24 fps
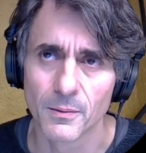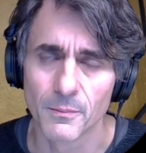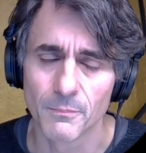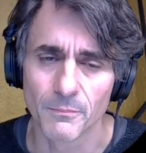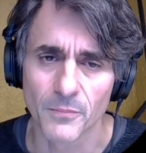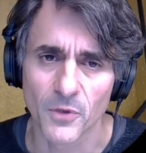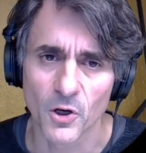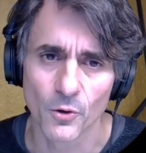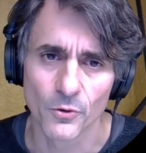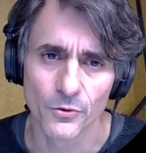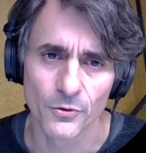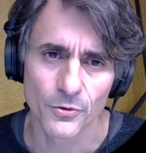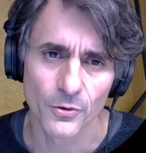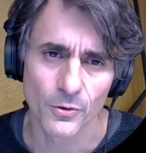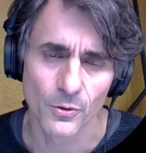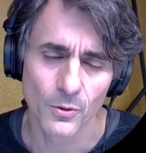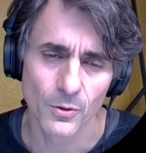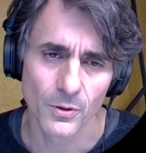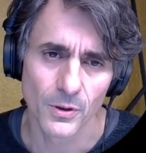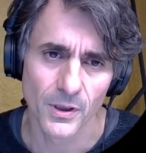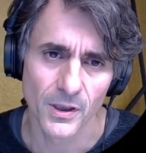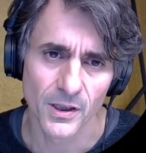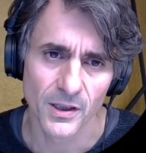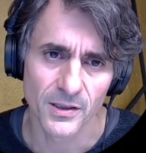
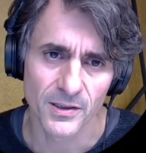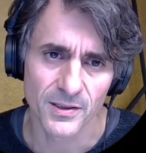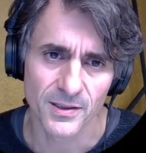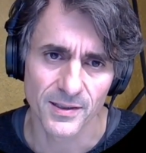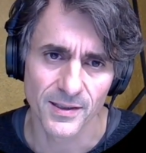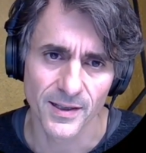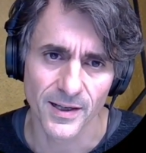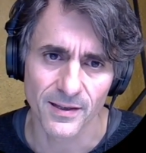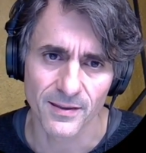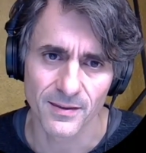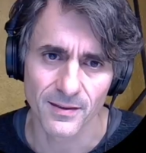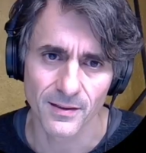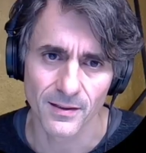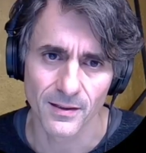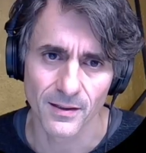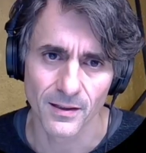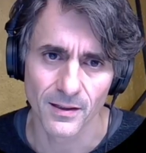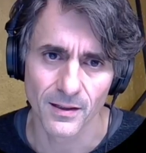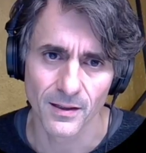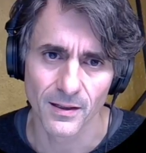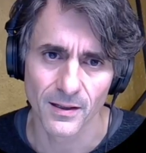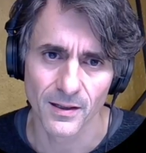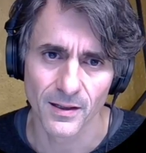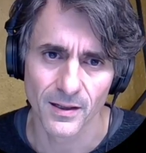controllers like the
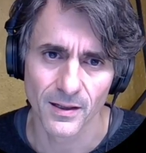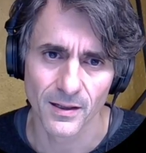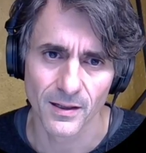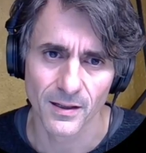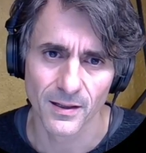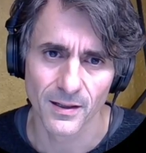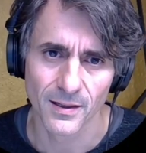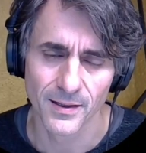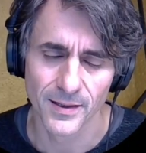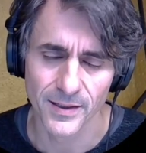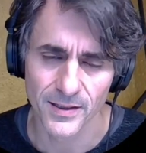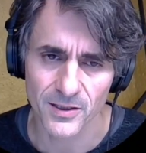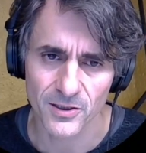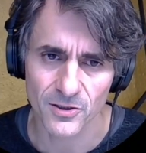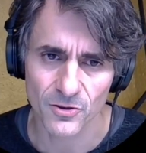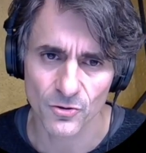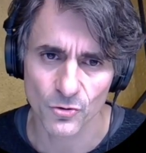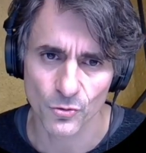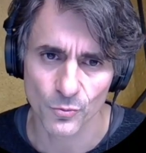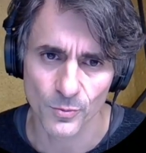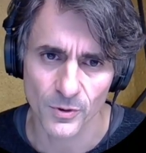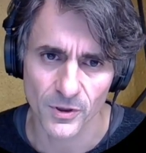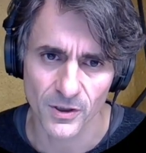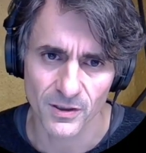
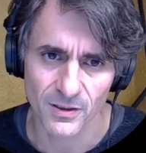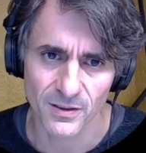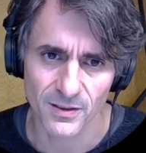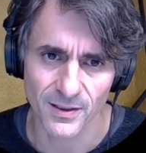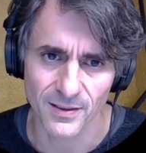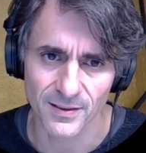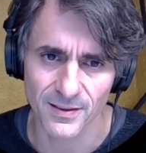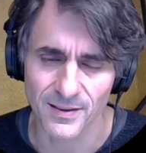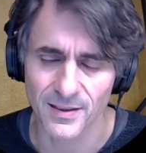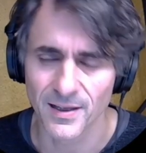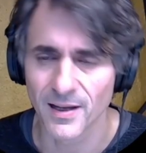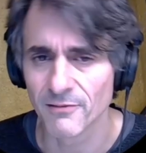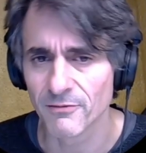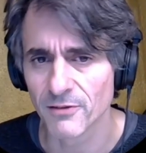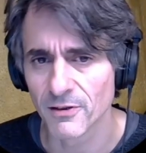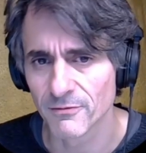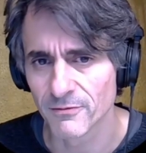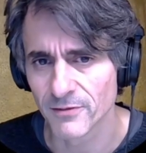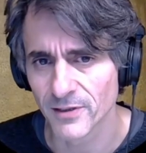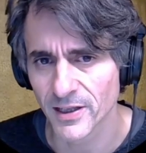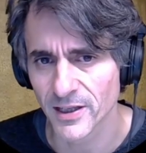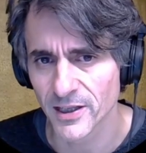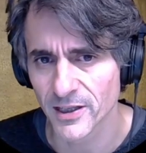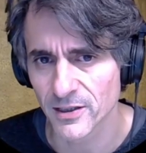Linnstrument and clever
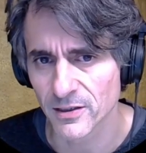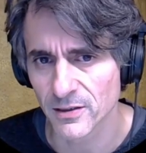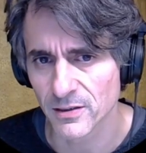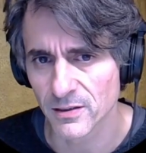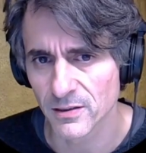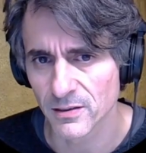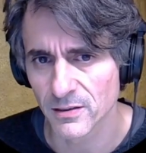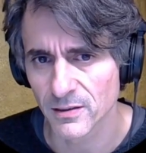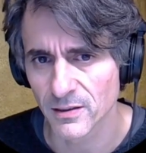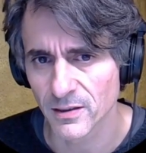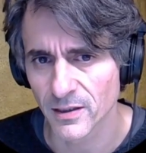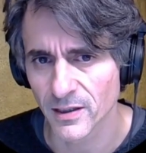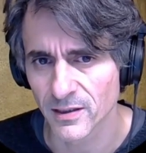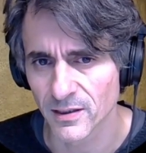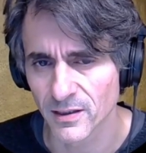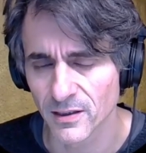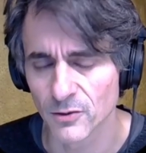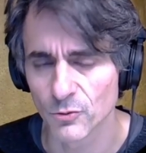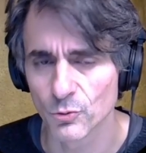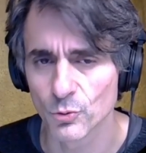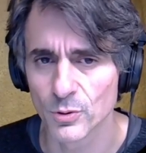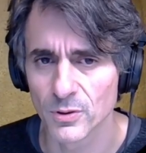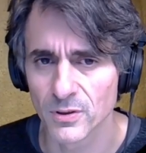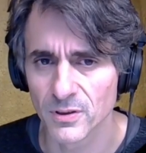ways and
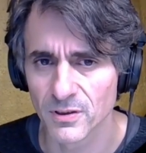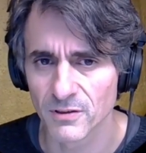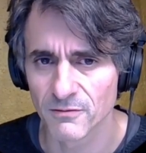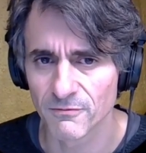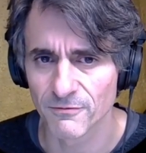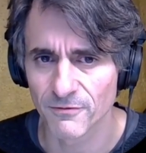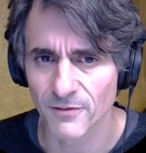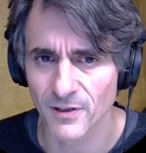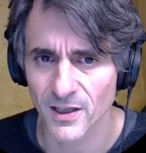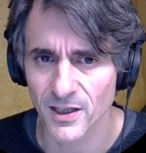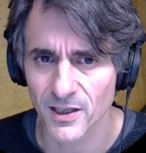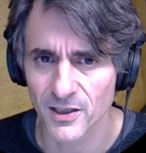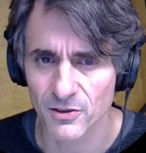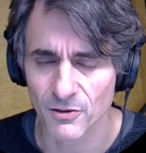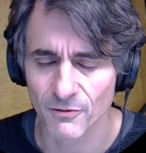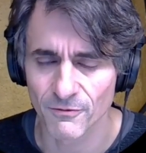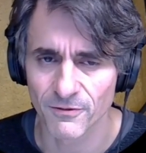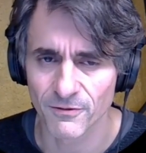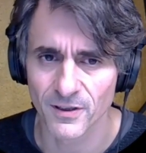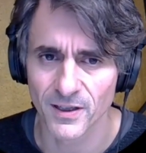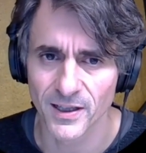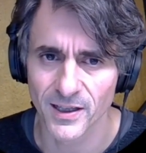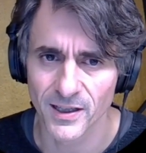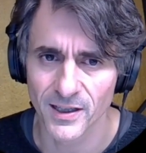intuitive ways of
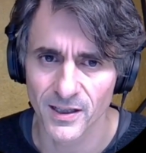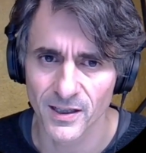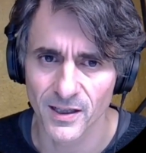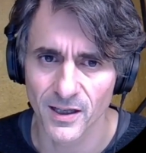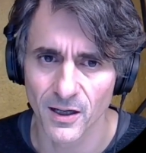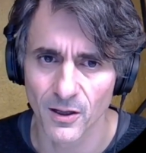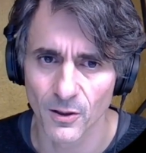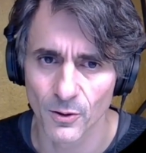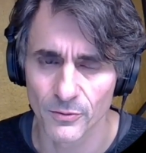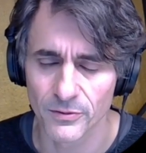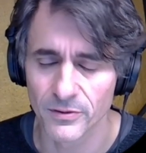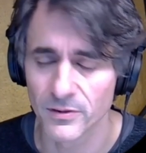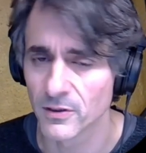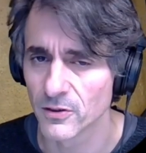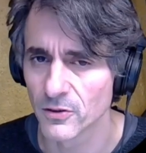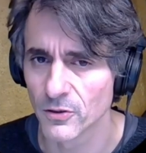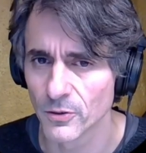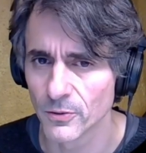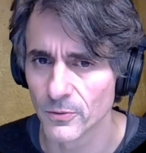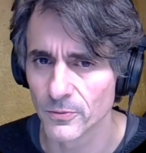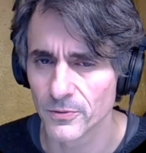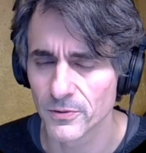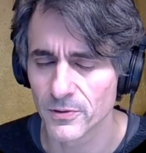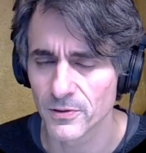laying out the
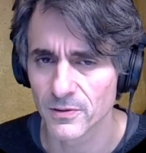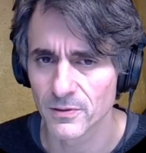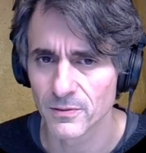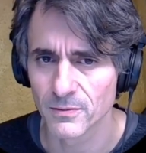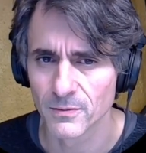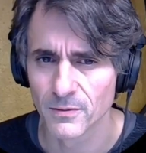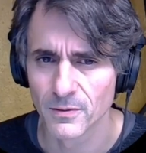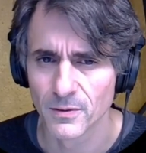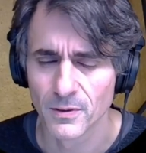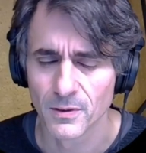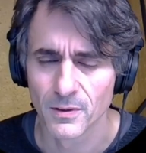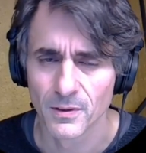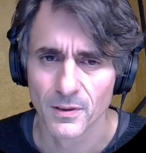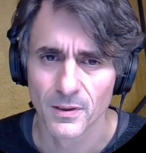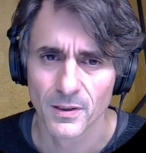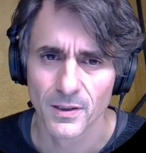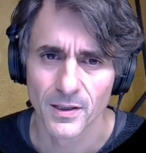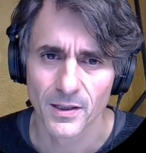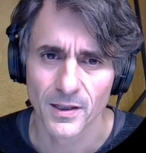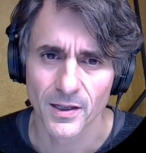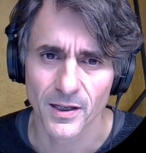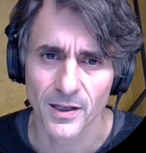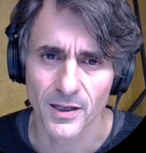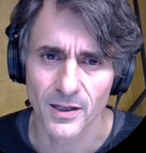notes
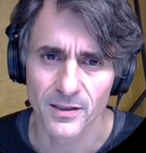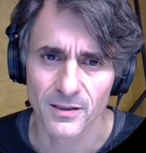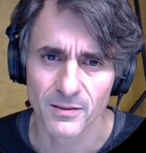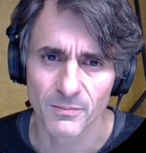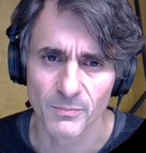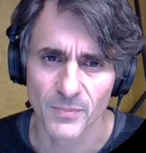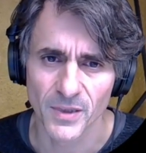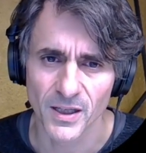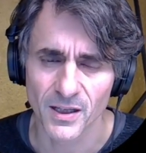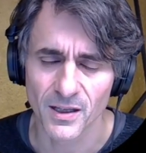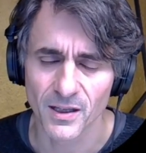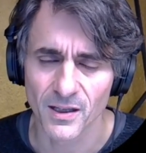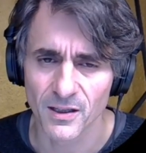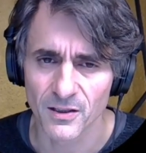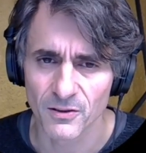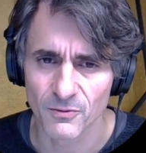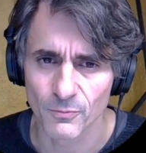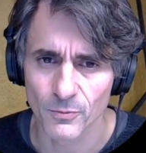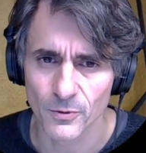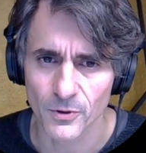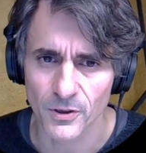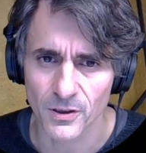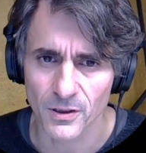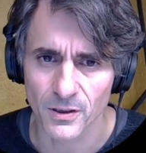and making it
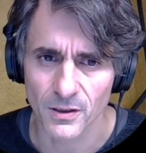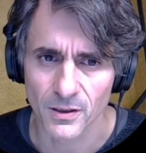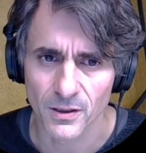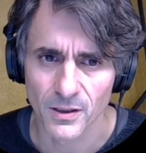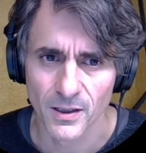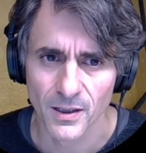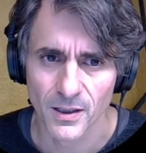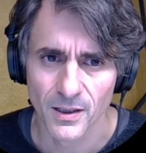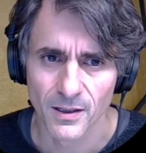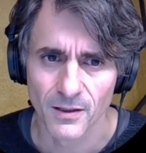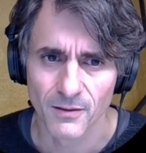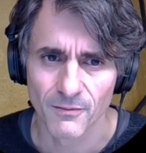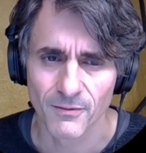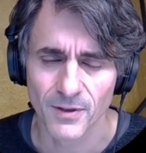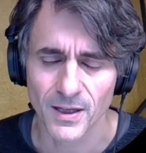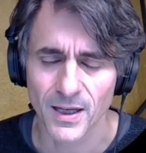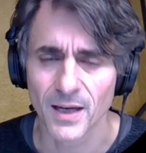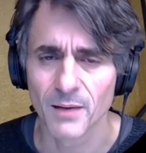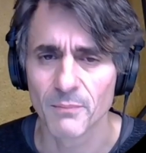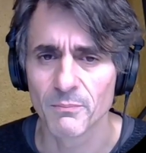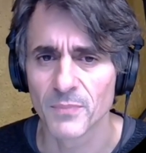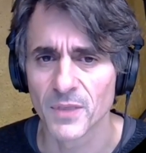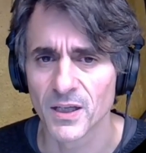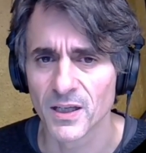work, we
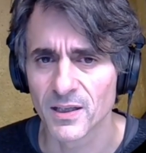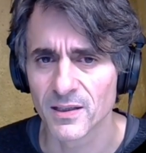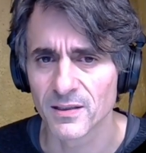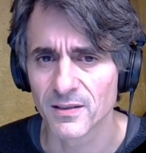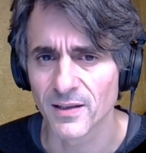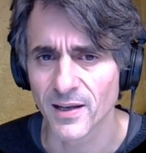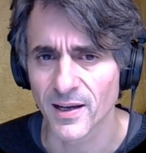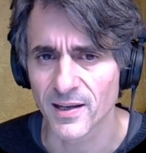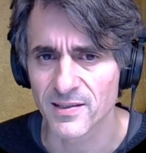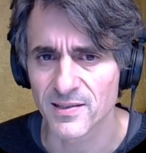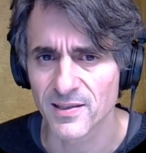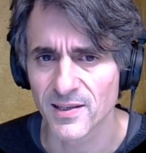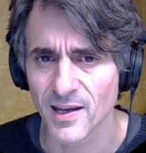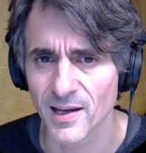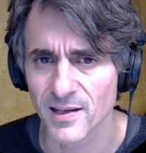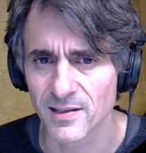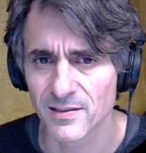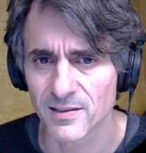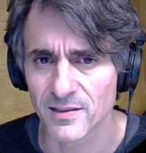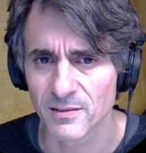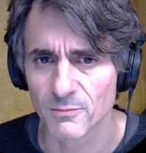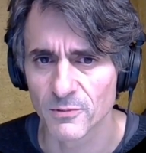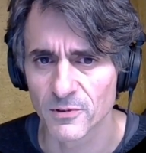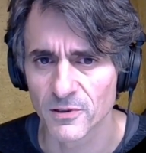can make it
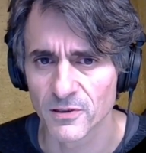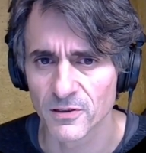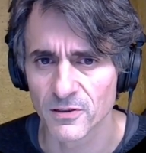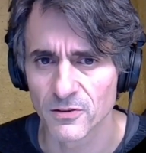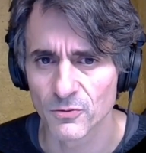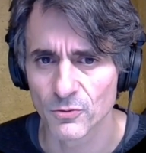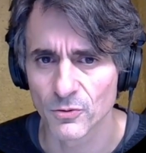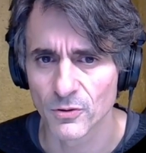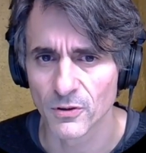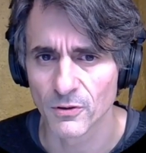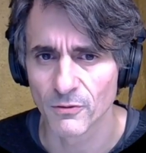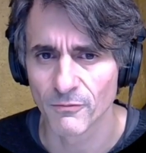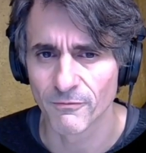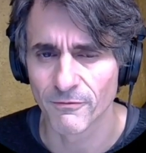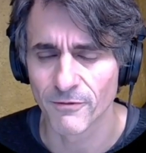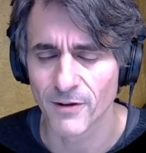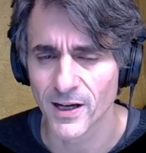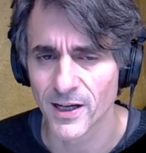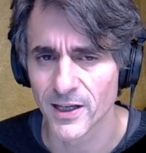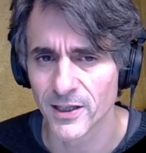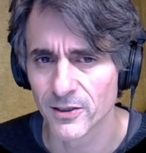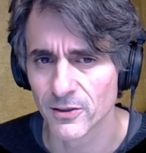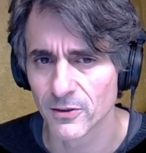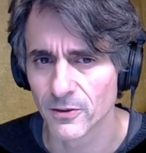accessible to a
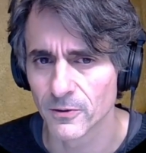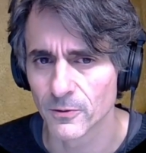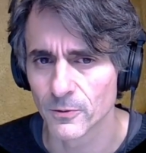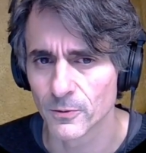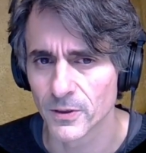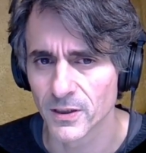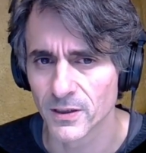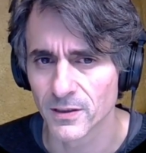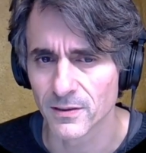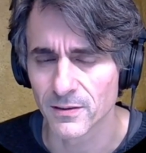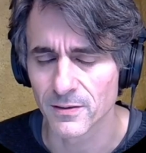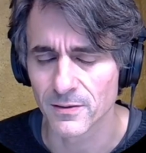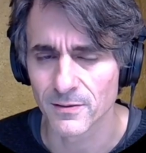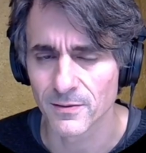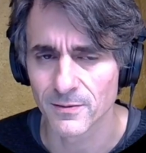wide audience.